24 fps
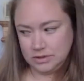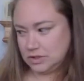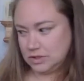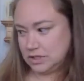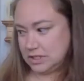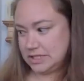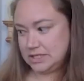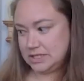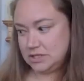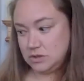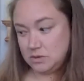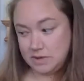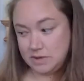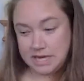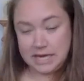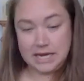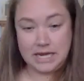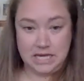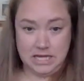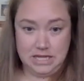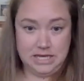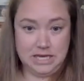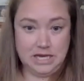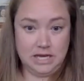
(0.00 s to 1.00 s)
just do
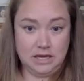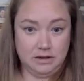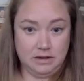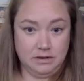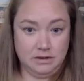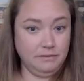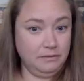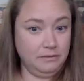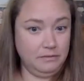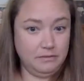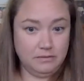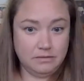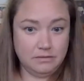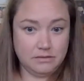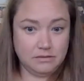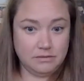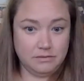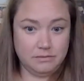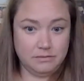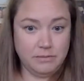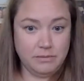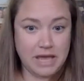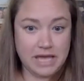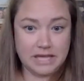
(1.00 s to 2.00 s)
anything,
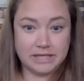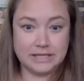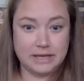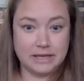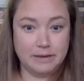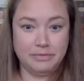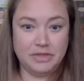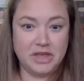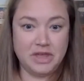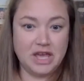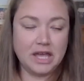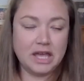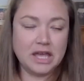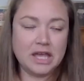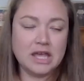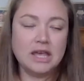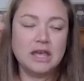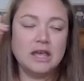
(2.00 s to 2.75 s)
make something.